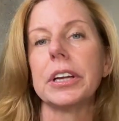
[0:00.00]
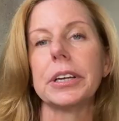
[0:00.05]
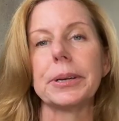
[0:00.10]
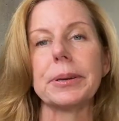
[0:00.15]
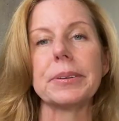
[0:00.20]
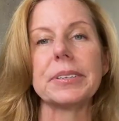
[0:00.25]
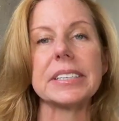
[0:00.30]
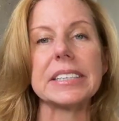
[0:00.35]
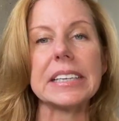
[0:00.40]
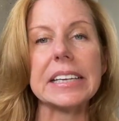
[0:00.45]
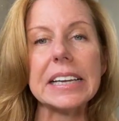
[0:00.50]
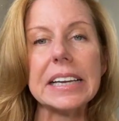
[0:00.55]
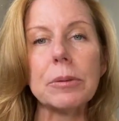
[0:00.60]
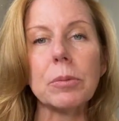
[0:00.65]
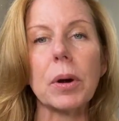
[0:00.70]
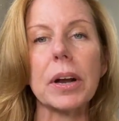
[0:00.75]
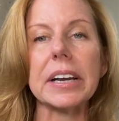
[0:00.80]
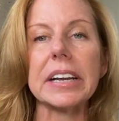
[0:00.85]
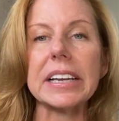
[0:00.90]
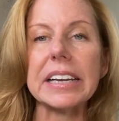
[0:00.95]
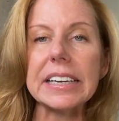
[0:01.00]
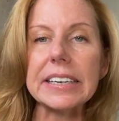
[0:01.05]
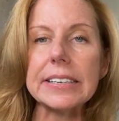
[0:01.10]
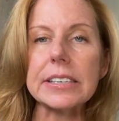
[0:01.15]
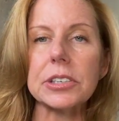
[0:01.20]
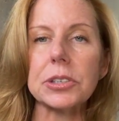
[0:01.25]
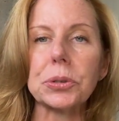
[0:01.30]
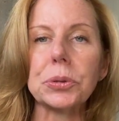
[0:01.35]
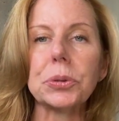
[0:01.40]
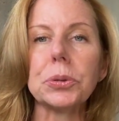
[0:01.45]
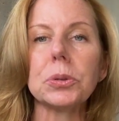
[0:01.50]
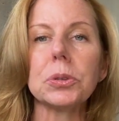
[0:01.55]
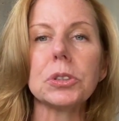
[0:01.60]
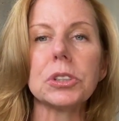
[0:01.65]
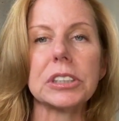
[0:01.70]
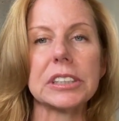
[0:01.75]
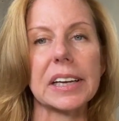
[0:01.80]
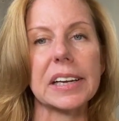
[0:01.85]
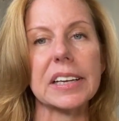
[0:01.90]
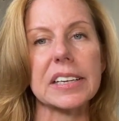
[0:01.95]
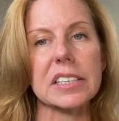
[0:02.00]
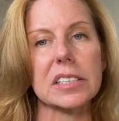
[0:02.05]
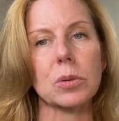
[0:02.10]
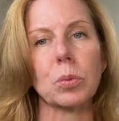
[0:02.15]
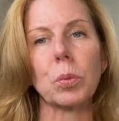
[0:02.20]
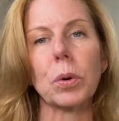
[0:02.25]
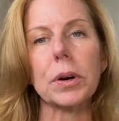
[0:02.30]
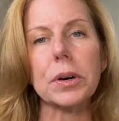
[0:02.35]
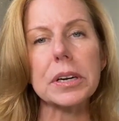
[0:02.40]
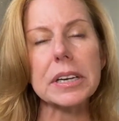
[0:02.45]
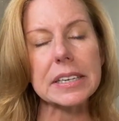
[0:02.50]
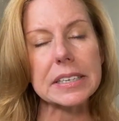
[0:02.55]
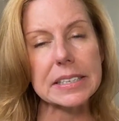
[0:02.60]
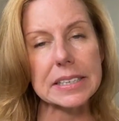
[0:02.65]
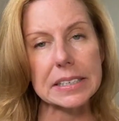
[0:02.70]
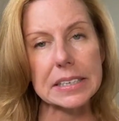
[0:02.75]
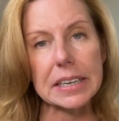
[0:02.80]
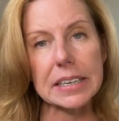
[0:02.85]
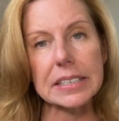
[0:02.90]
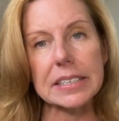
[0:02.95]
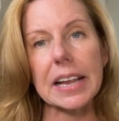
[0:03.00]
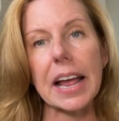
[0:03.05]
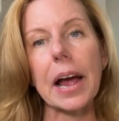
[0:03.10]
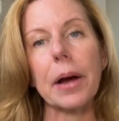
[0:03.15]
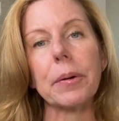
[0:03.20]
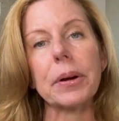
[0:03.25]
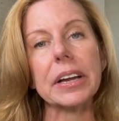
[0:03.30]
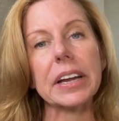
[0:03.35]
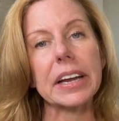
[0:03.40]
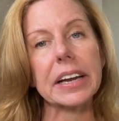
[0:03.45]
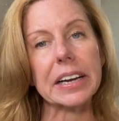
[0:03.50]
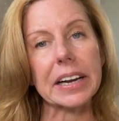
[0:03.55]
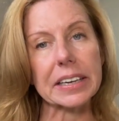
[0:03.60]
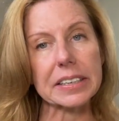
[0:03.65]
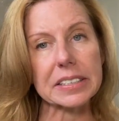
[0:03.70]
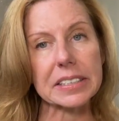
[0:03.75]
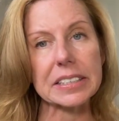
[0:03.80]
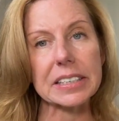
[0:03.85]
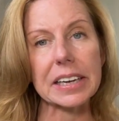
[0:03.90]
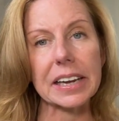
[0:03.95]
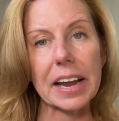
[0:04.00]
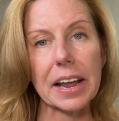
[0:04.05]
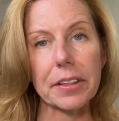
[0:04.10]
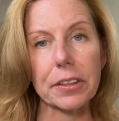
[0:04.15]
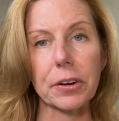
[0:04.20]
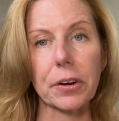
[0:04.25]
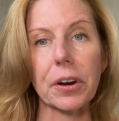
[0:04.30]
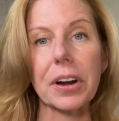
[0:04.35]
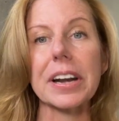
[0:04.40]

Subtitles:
You see what each tool does, where it sits, how it connects together,